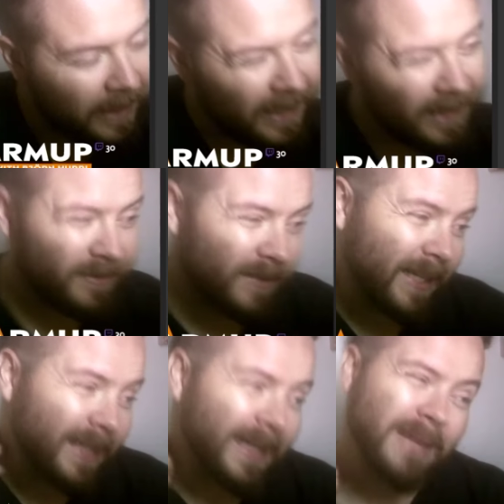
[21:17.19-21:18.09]
And I
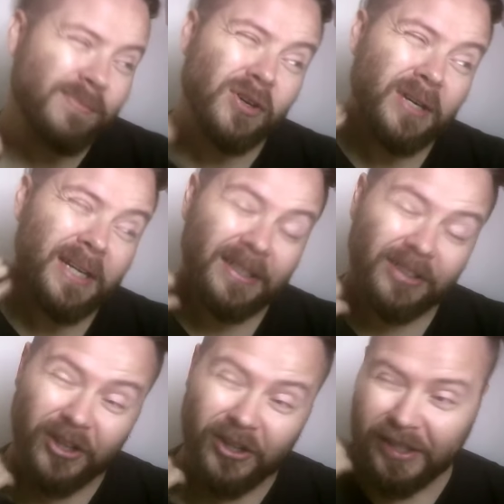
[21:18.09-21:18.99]
think I'm going to
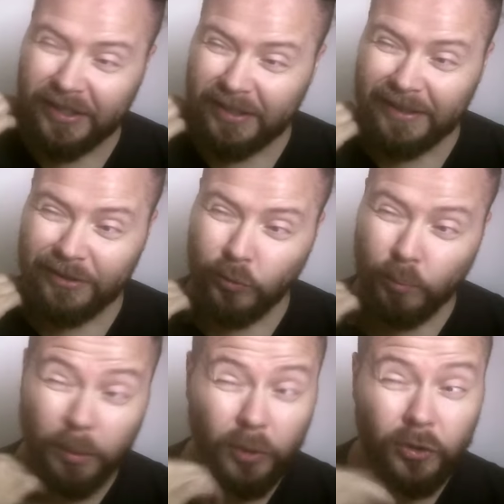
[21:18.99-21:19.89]
turn it into
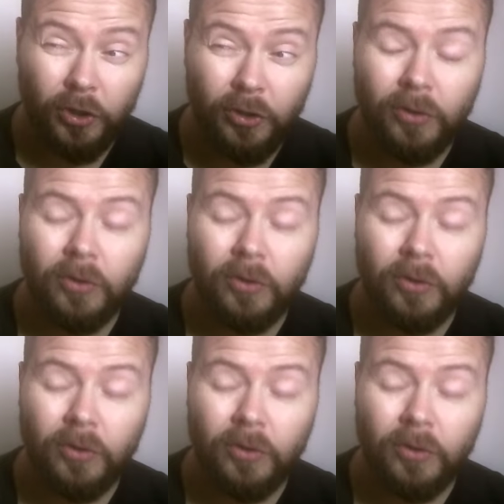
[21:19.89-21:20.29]
body